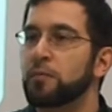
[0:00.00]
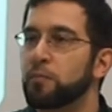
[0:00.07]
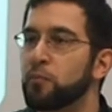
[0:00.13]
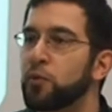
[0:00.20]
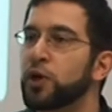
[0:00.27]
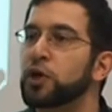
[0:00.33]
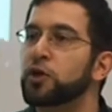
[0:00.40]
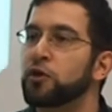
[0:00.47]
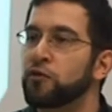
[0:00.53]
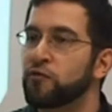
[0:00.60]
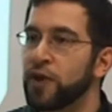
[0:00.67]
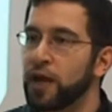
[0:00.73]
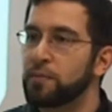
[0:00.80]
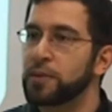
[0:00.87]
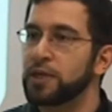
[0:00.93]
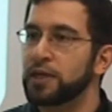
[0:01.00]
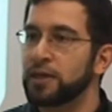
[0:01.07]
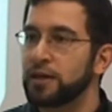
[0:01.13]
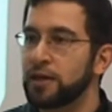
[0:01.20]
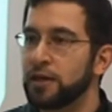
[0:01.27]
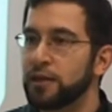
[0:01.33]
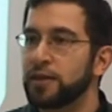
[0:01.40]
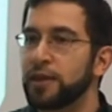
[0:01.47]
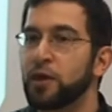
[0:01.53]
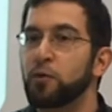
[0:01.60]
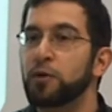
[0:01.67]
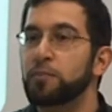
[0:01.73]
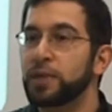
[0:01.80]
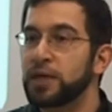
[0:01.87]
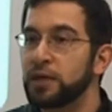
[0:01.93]
bring your family, they
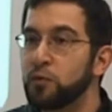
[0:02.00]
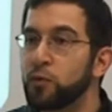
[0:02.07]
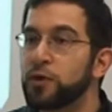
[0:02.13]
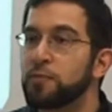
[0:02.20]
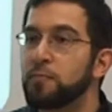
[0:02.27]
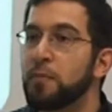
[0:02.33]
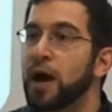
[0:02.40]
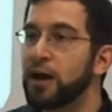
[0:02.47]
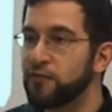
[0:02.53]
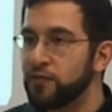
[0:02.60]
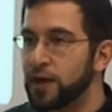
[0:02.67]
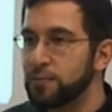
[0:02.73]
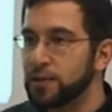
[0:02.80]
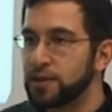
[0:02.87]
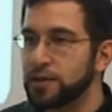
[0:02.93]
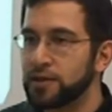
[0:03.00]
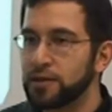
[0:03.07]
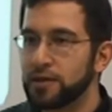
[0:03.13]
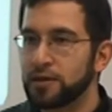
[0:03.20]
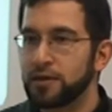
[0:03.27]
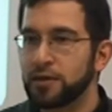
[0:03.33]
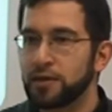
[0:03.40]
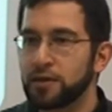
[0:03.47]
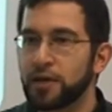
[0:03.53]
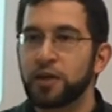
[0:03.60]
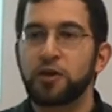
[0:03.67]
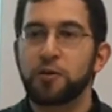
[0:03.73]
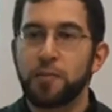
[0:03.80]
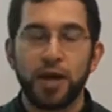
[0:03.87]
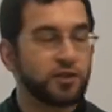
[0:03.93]
will be with my family. Can
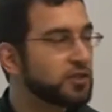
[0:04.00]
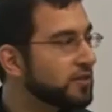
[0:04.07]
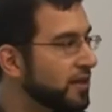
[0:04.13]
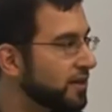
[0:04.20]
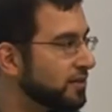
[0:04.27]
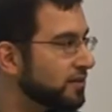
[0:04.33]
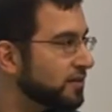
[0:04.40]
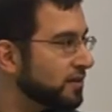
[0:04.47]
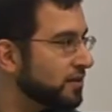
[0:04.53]
you imagine that?